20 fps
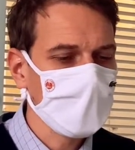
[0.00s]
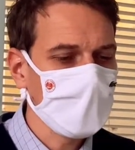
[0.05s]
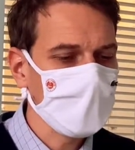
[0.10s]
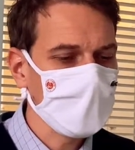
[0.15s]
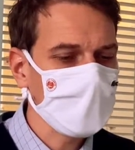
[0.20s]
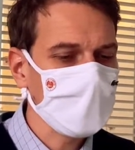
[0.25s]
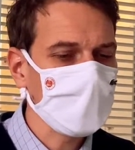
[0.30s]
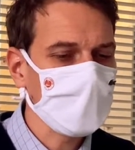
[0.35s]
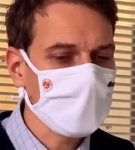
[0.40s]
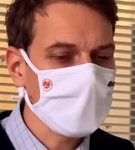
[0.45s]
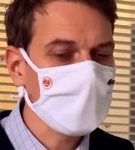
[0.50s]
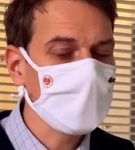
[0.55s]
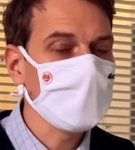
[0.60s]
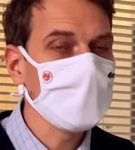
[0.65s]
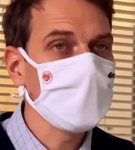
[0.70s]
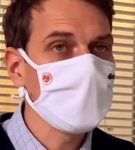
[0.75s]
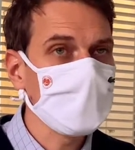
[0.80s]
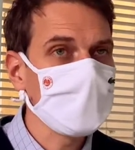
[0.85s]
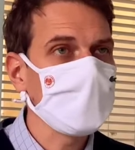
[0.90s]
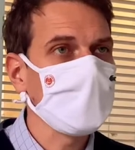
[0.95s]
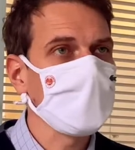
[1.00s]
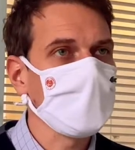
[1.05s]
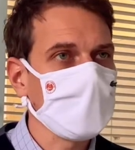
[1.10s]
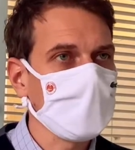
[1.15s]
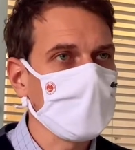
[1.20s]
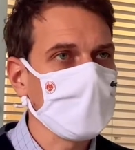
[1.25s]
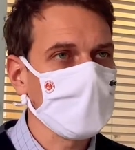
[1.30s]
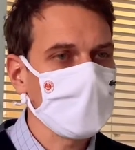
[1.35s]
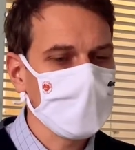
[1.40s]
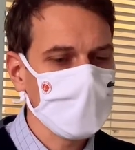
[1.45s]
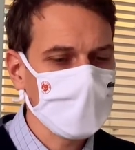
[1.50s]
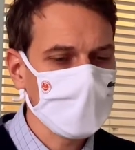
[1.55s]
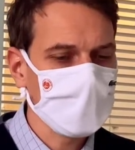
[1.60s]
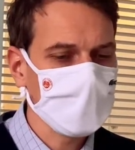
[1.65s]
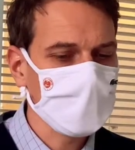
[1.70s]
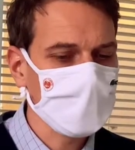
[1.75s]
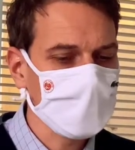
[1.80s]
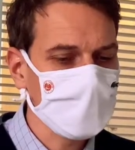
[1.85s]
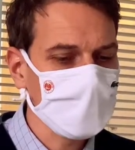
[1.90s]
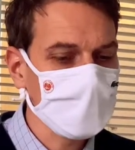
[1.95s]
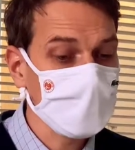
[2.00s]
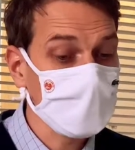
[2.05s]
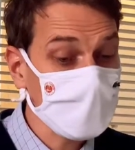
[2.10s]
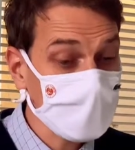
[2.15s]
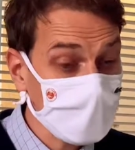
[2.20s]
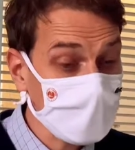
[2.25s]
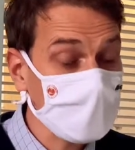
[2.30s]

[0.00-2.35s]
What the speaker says: try to use something that you did in